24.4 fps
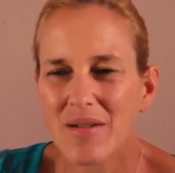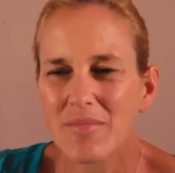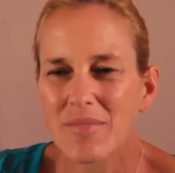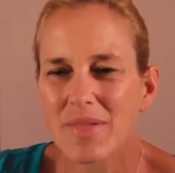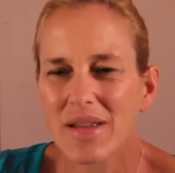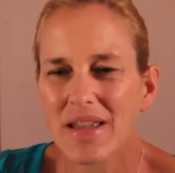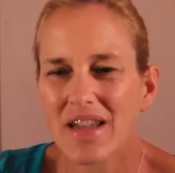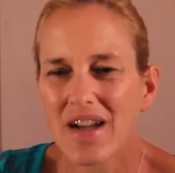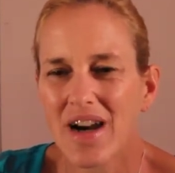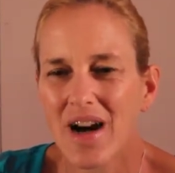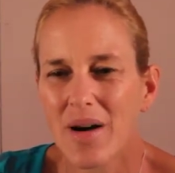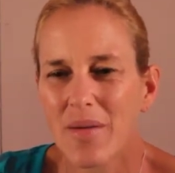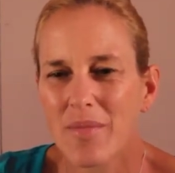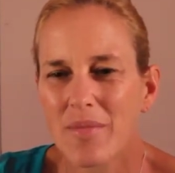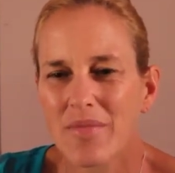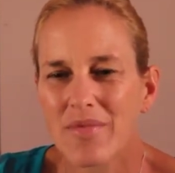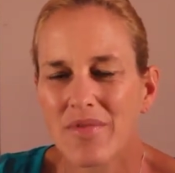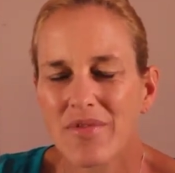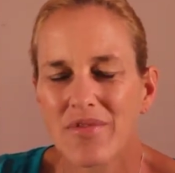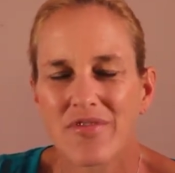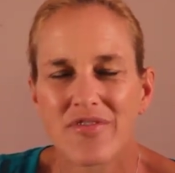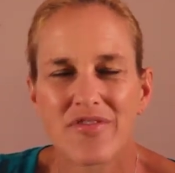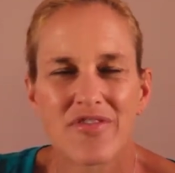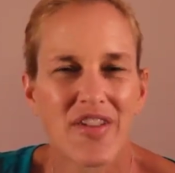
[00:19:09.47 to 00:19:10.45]
become
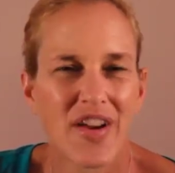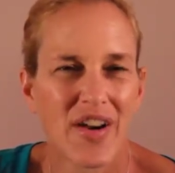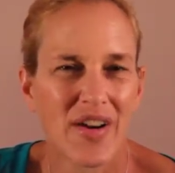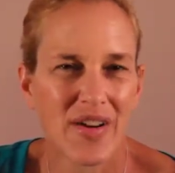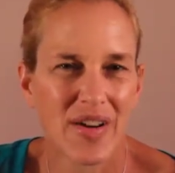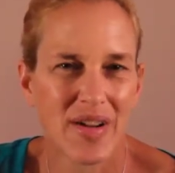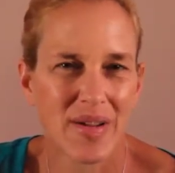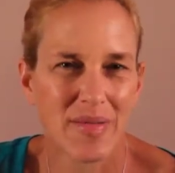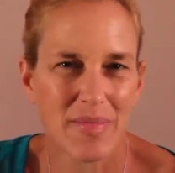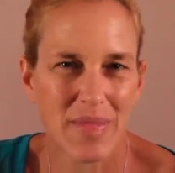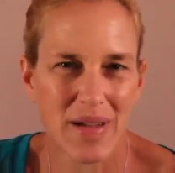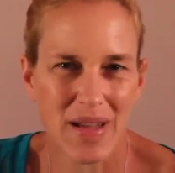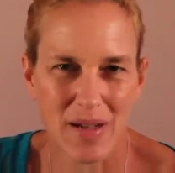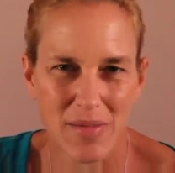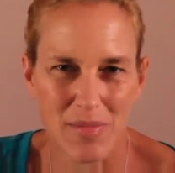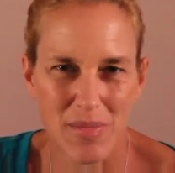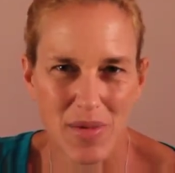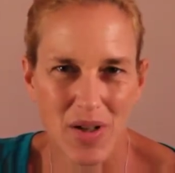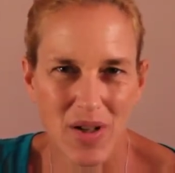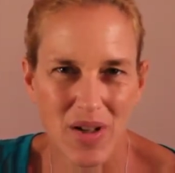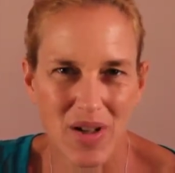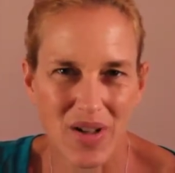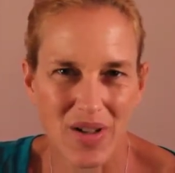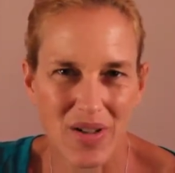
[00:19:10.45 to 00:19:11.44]
very
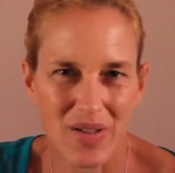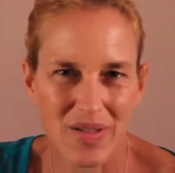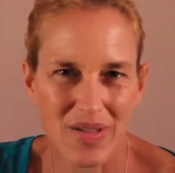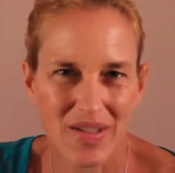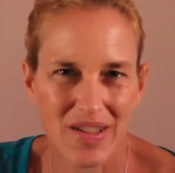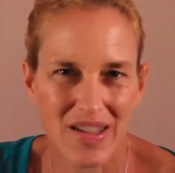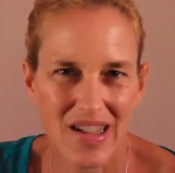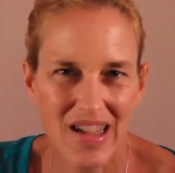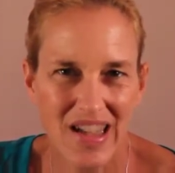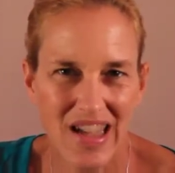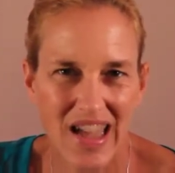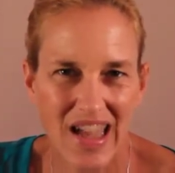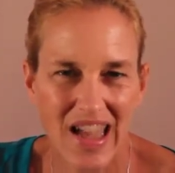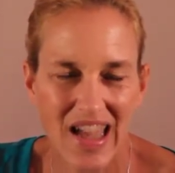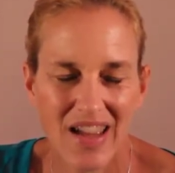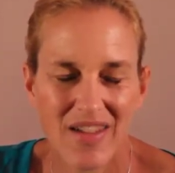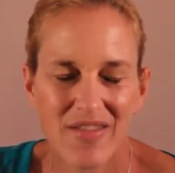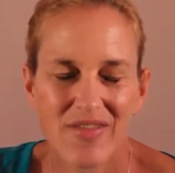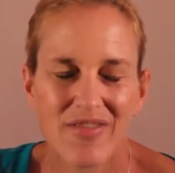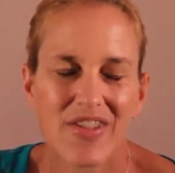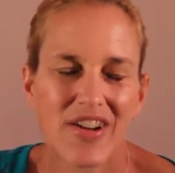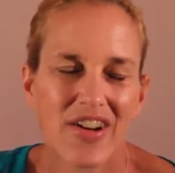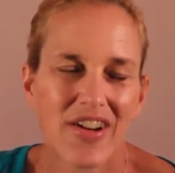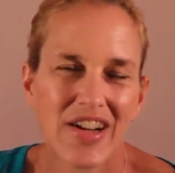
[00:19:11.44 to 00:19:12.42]
minimal
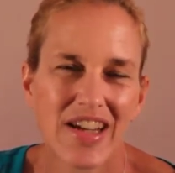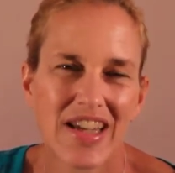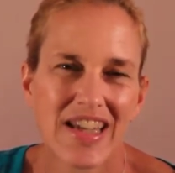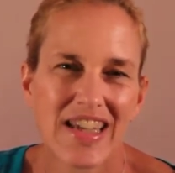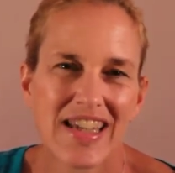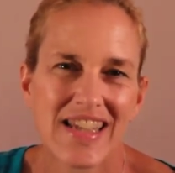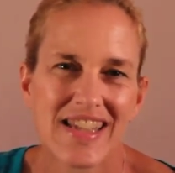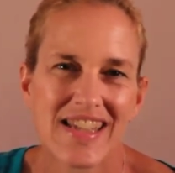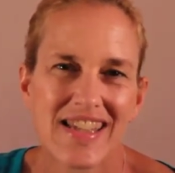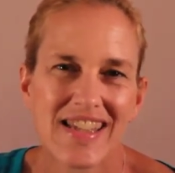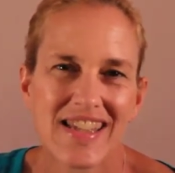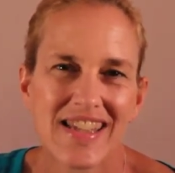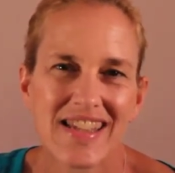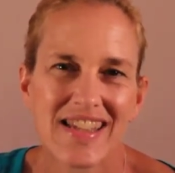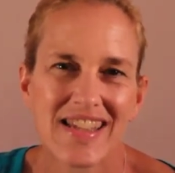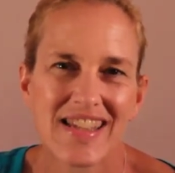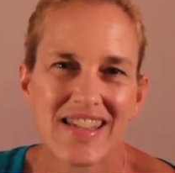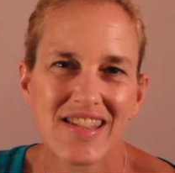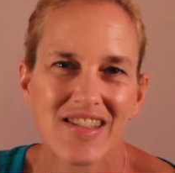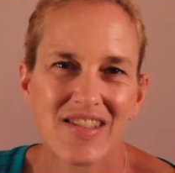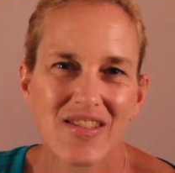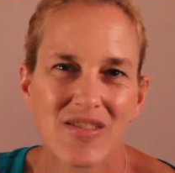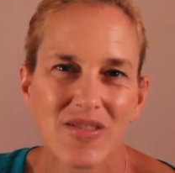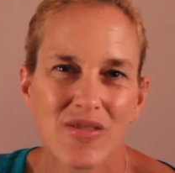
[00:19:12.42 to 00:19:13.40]
and very easy
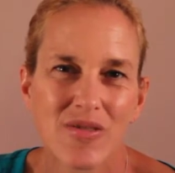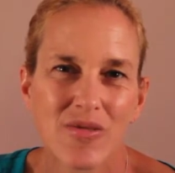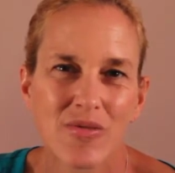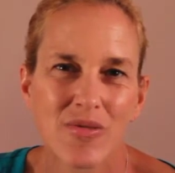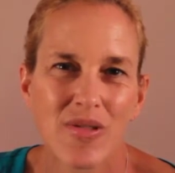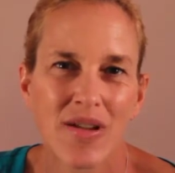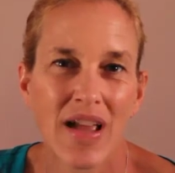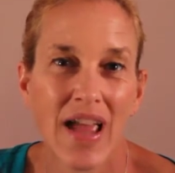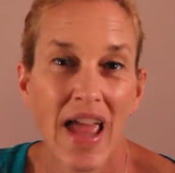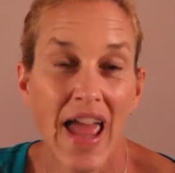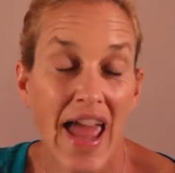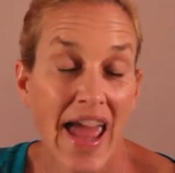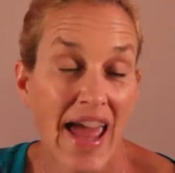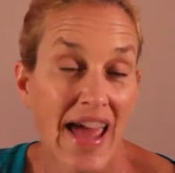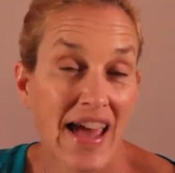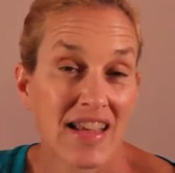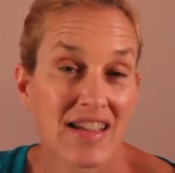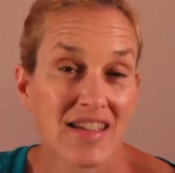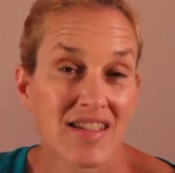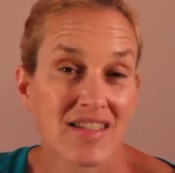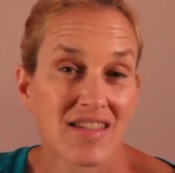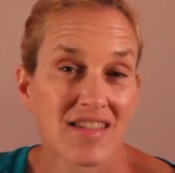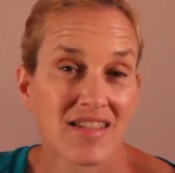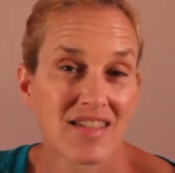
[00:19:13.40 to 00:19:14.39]
to
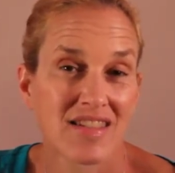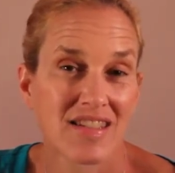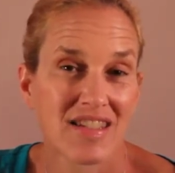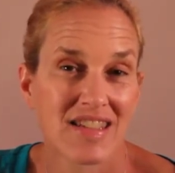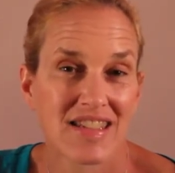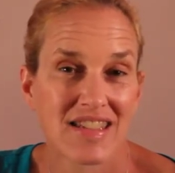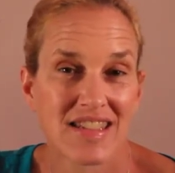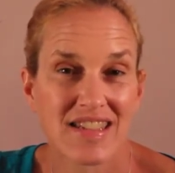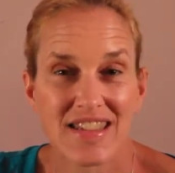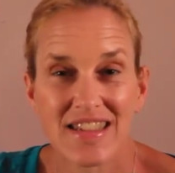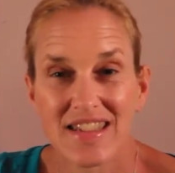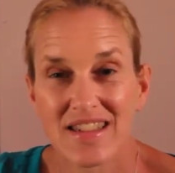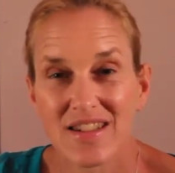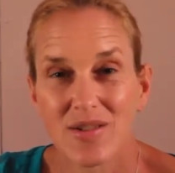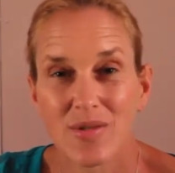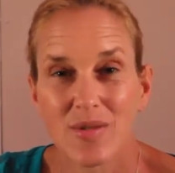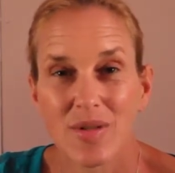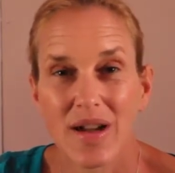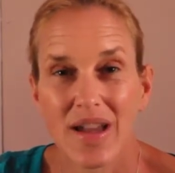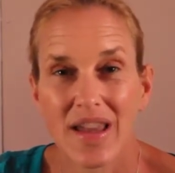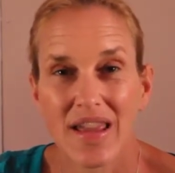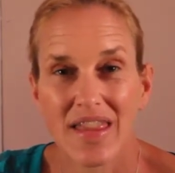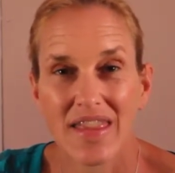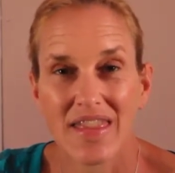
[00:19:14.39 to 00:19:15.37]
handle and deal
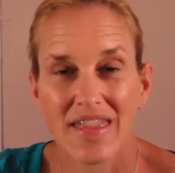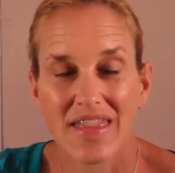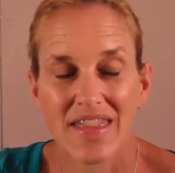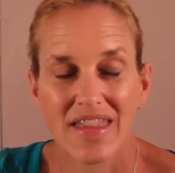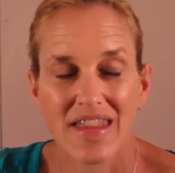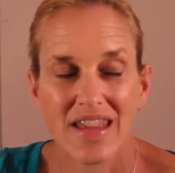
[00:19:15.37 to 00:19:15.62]
with.